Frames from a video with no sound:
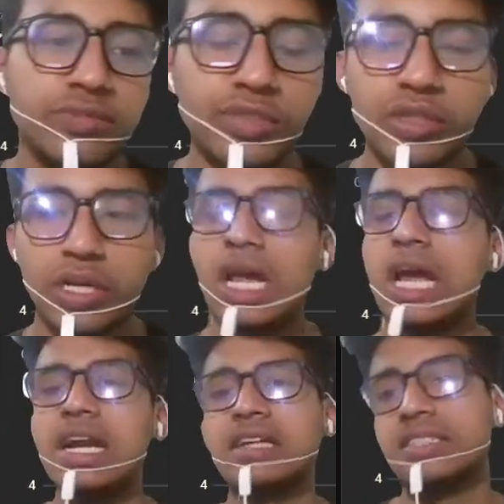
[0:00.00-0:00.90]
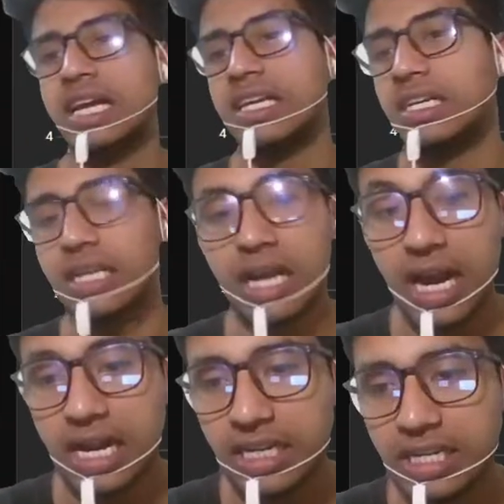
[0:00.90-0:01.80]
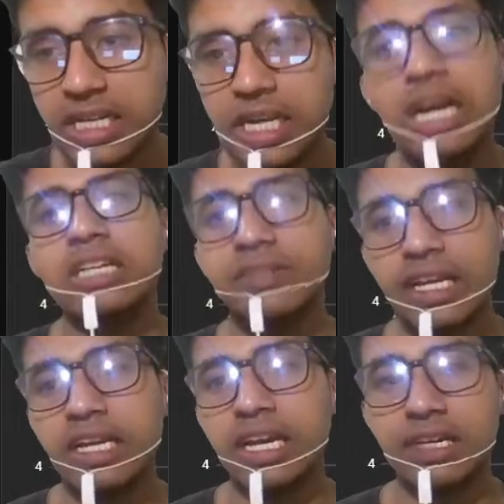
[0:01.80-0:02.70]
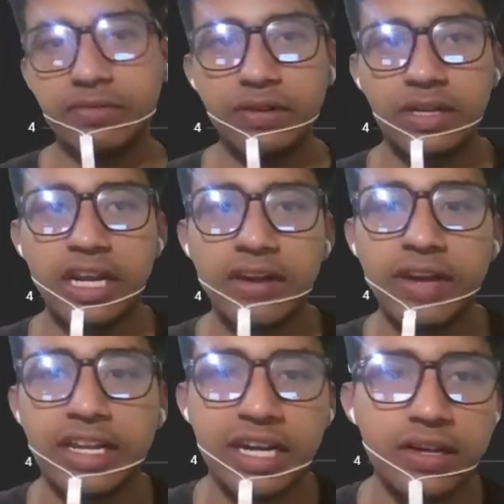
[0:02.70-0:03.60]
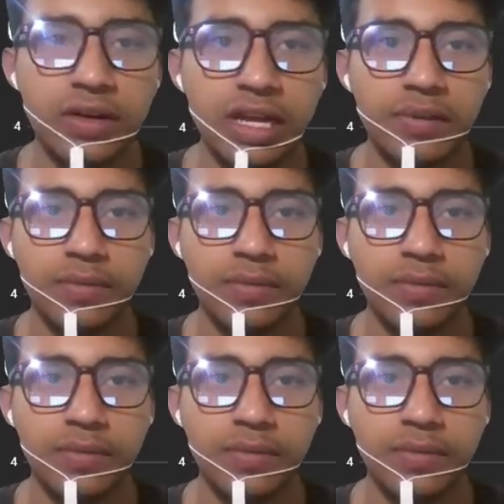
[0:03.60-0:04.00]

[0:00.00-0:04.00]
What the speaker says: something today and exciting, and it's very grateful. Very great. Okay.